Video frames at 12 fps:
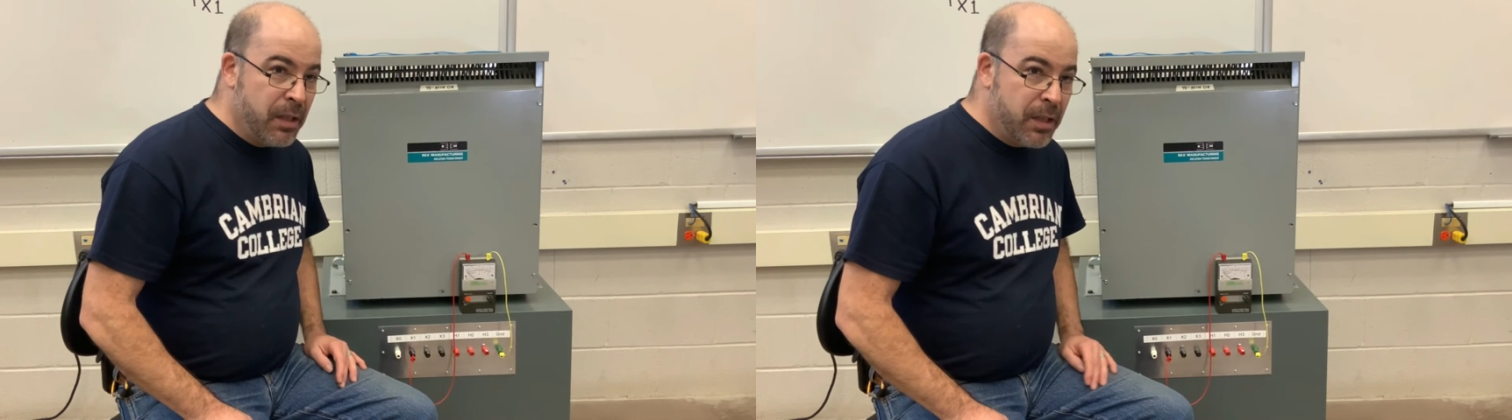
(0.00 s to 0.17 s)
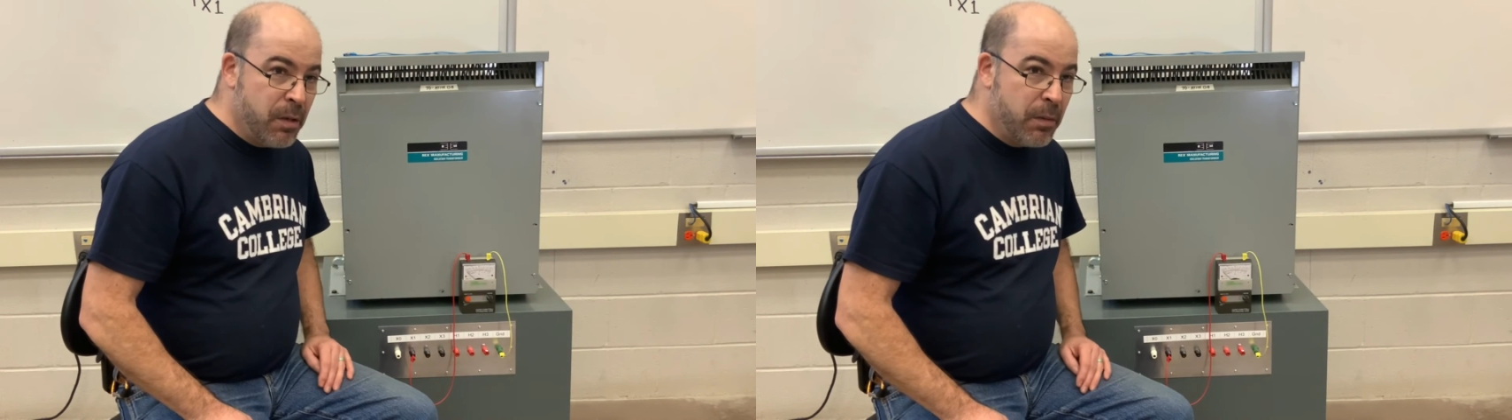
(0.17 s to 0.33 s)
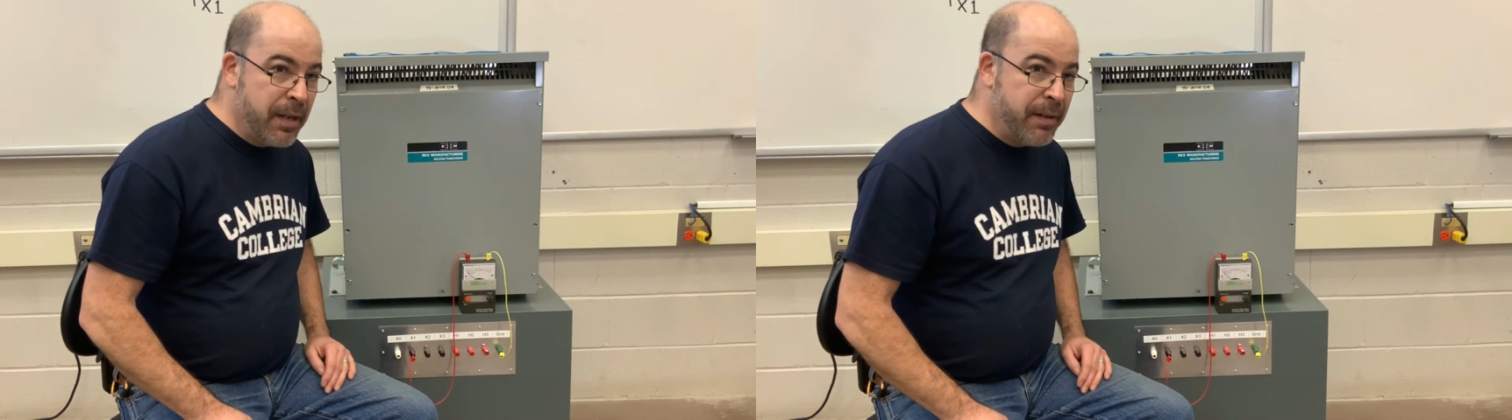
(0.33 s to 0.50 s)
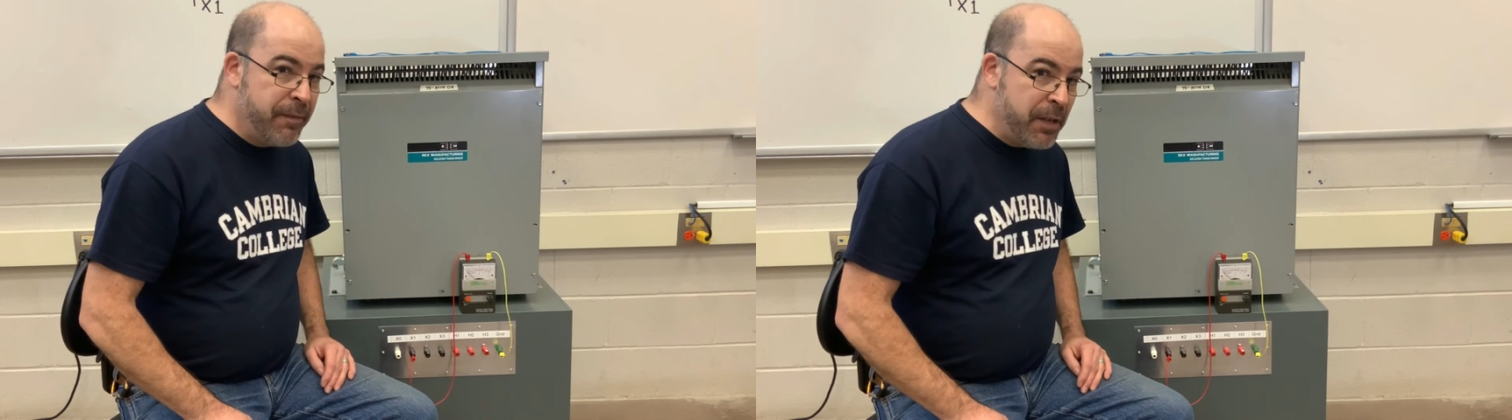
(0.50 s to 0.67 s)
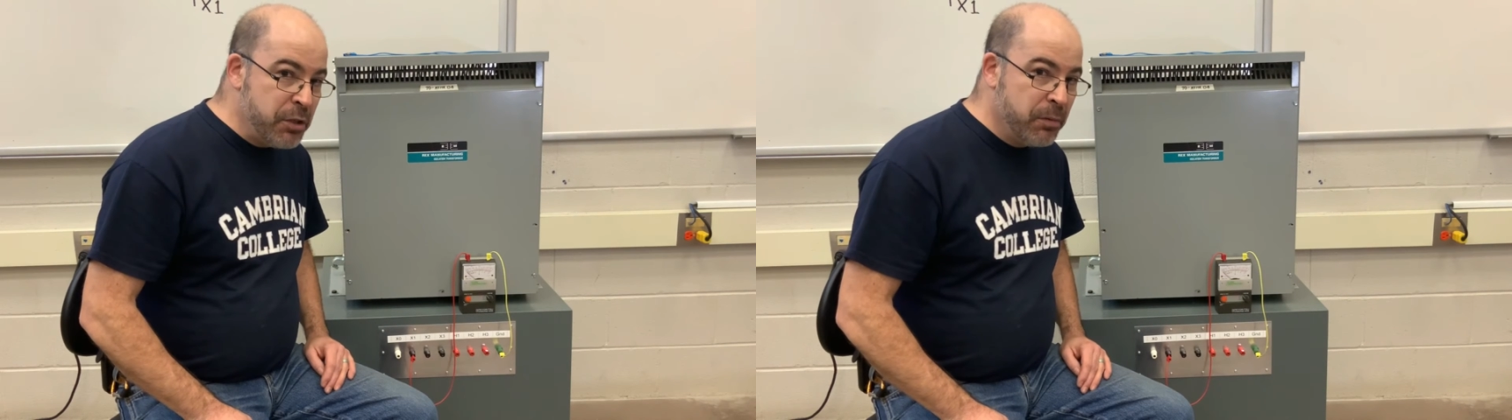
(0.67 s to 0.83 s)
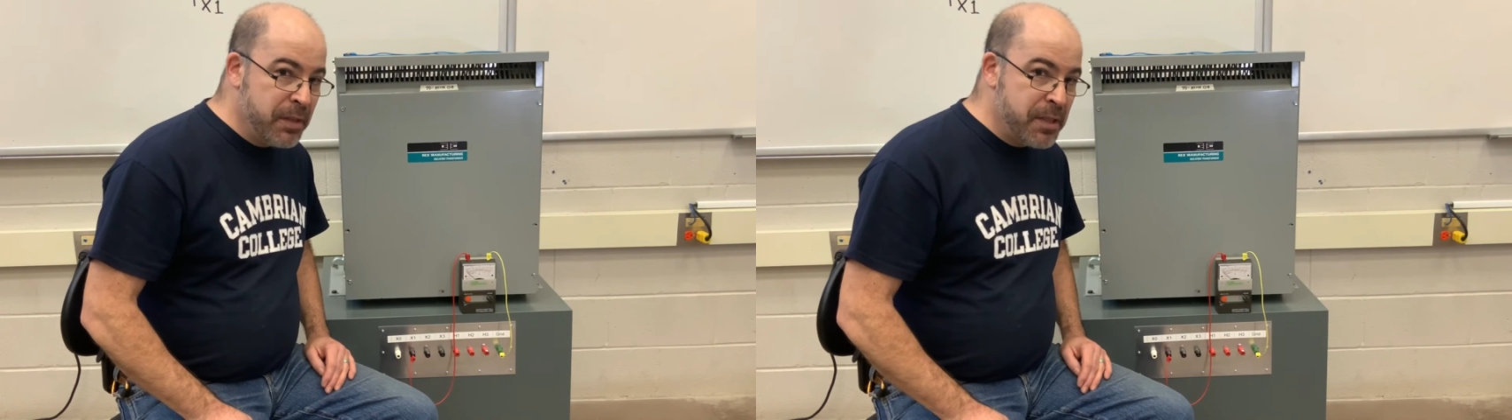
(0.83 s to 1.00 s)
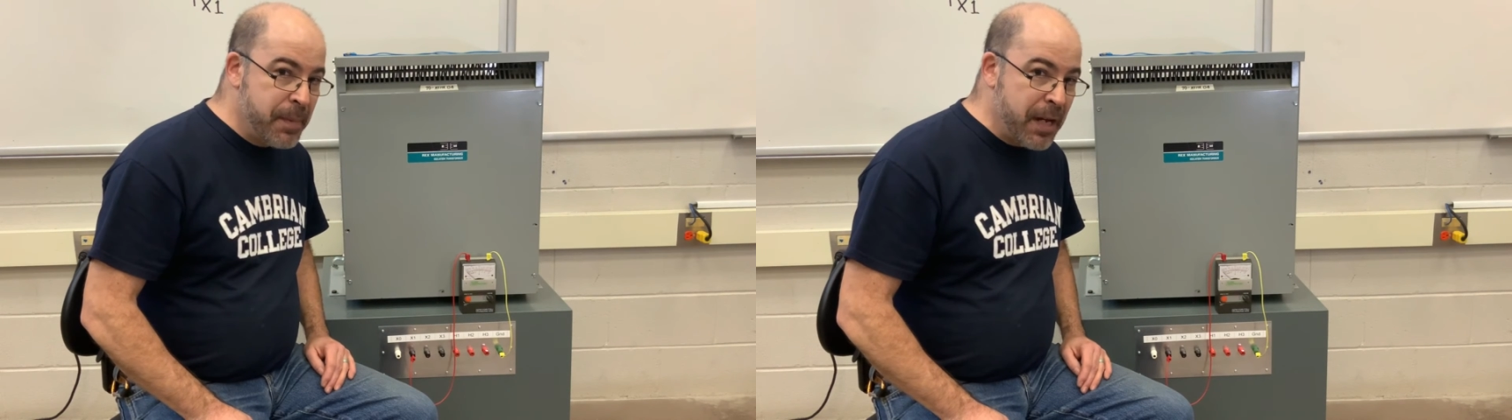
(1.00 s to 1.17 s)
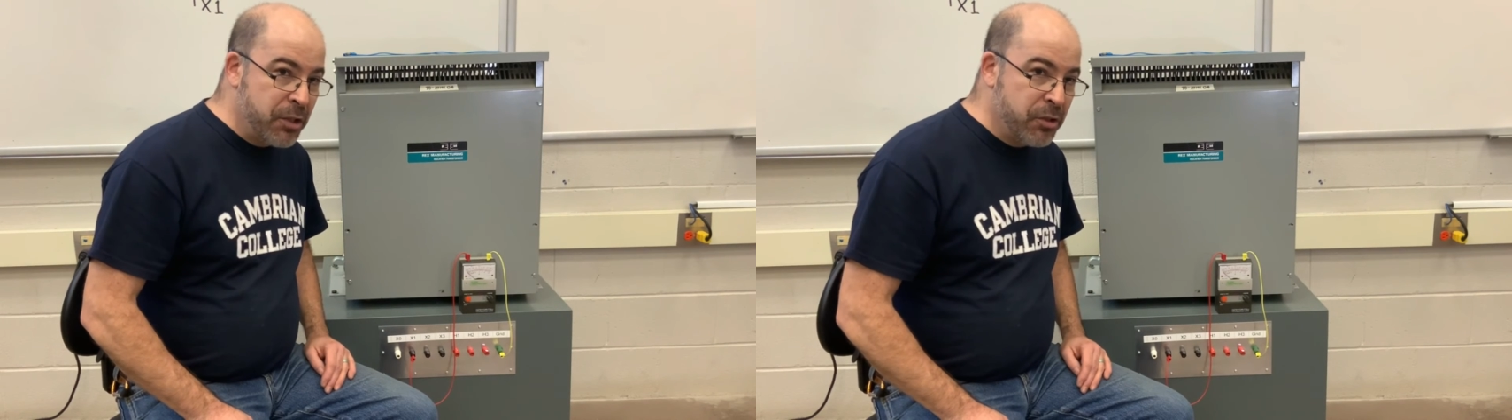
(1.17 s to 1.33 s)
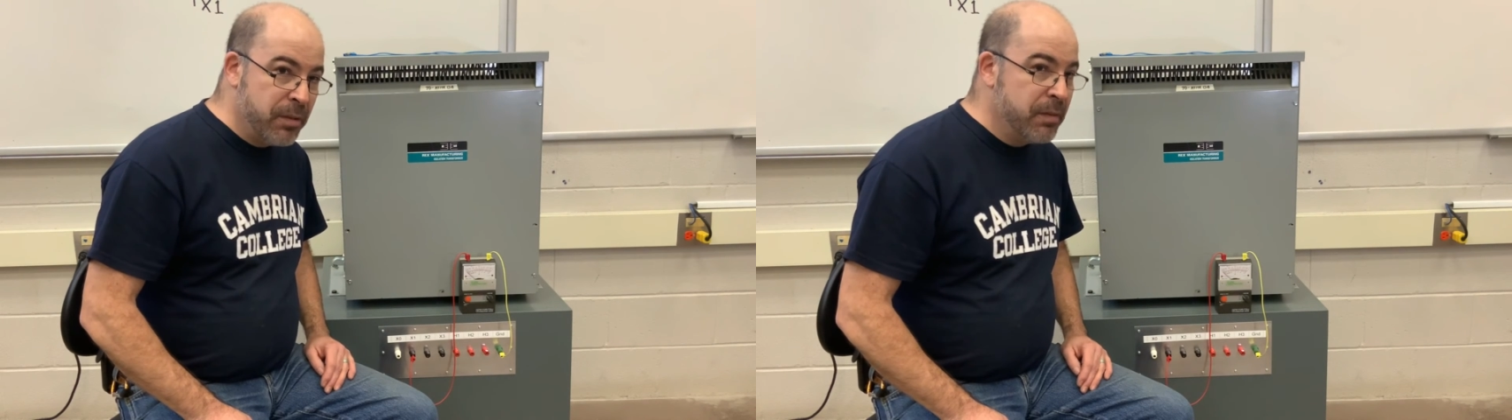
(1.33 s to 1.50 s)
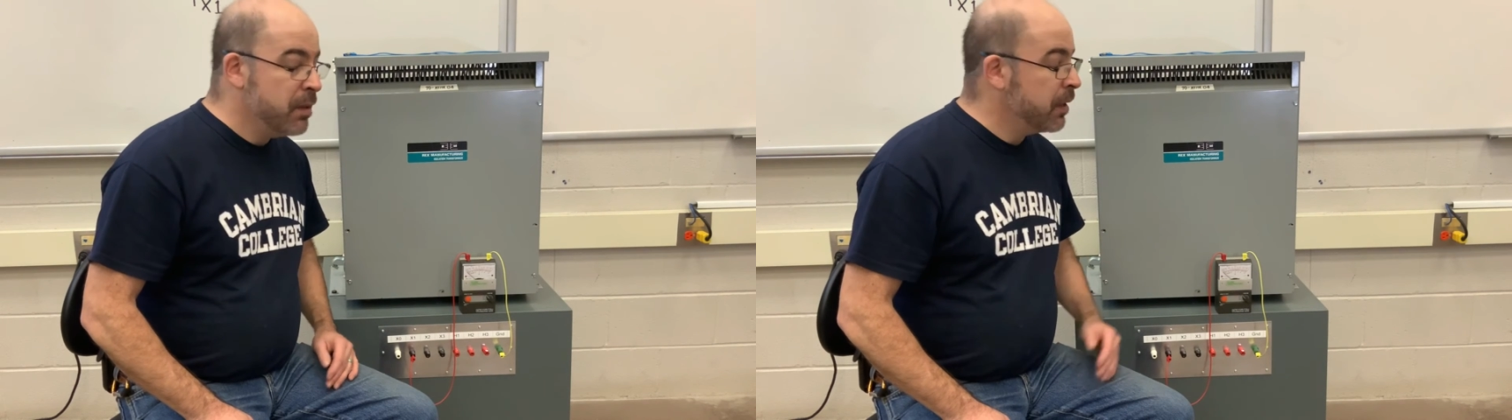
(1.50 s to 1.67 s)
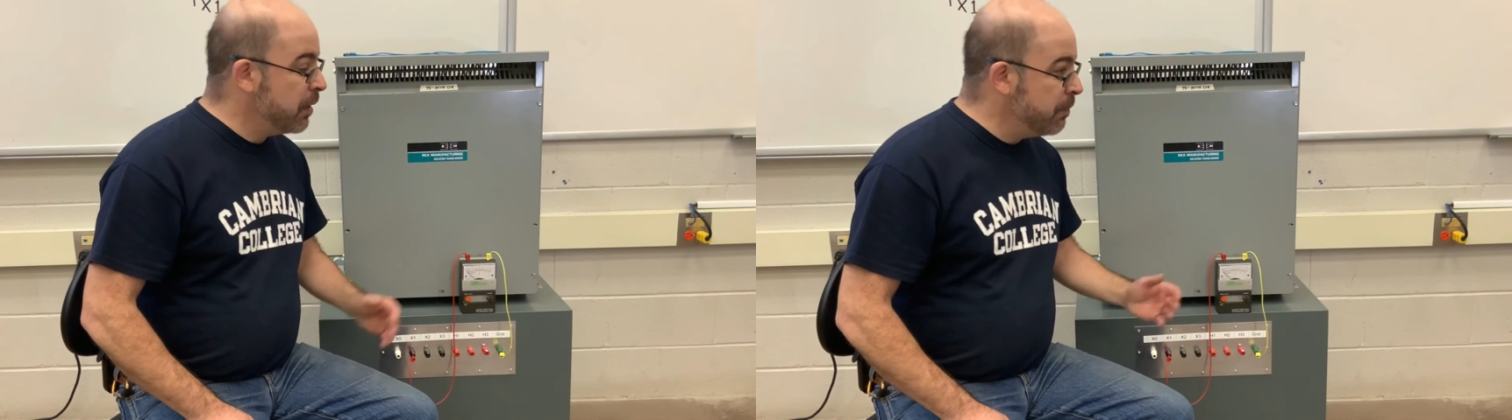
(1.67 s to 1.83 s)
You know, a visual inspection